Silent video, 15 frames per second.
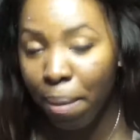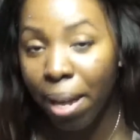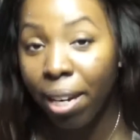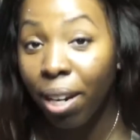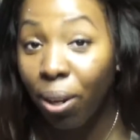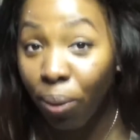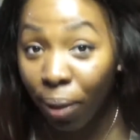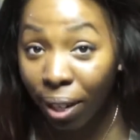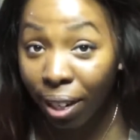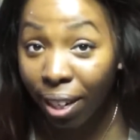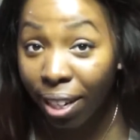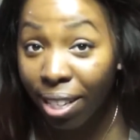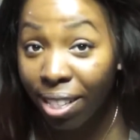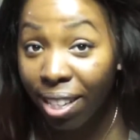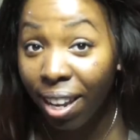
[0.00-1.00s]
The main
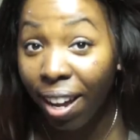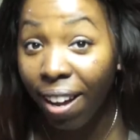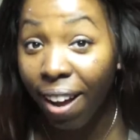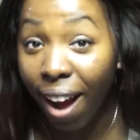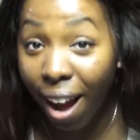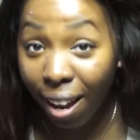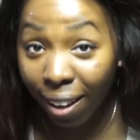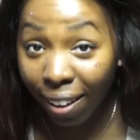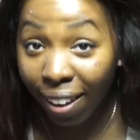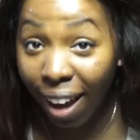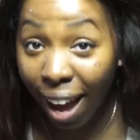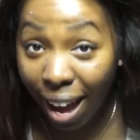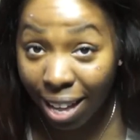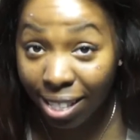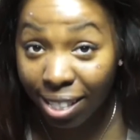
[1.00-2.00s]
ingredient is
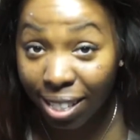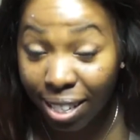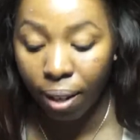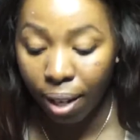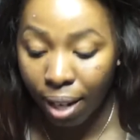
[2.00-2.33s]
glycolic acid.